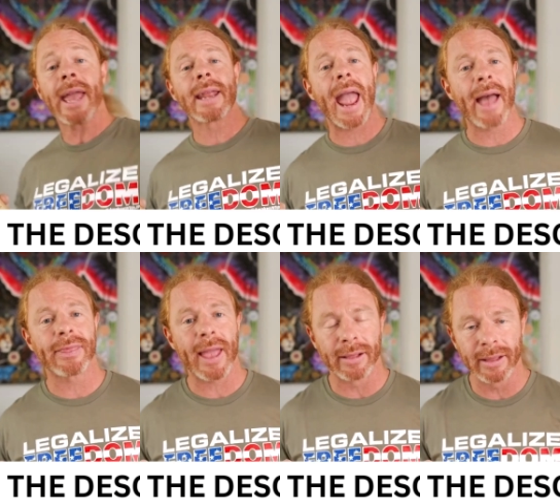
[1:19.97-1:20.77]
And at
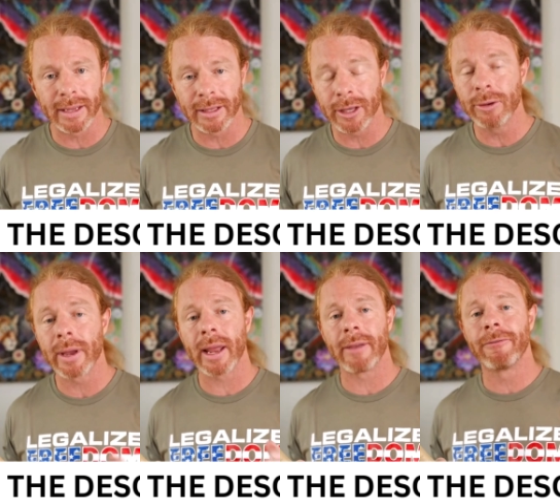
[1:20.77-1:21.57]
that link, you
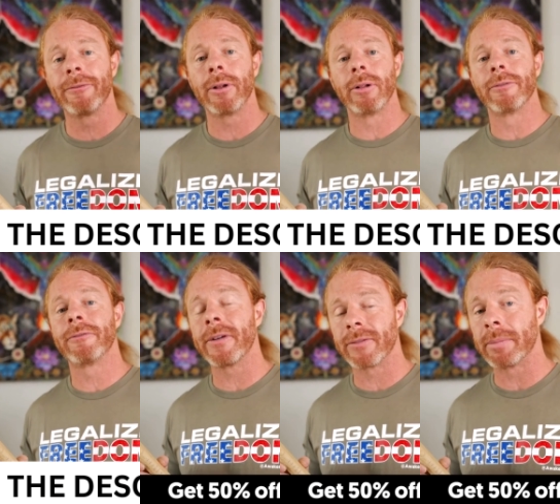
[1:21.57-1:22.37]
get a full
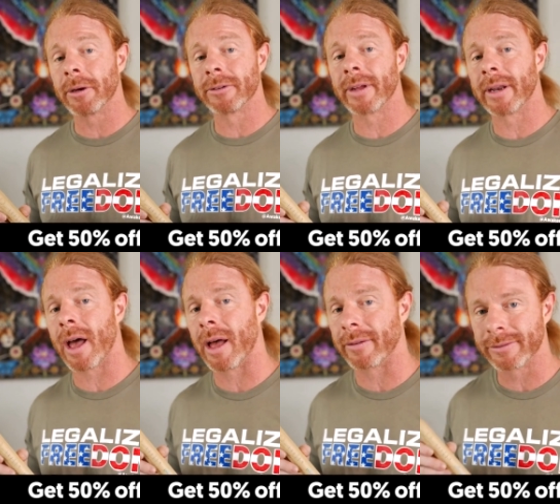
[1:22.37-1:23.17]
50%
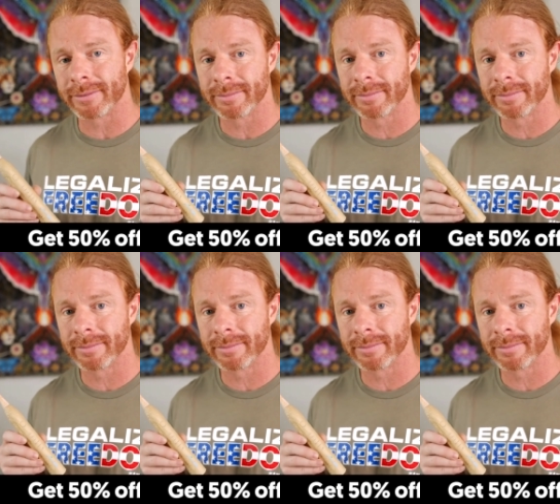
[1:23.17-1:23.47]
off.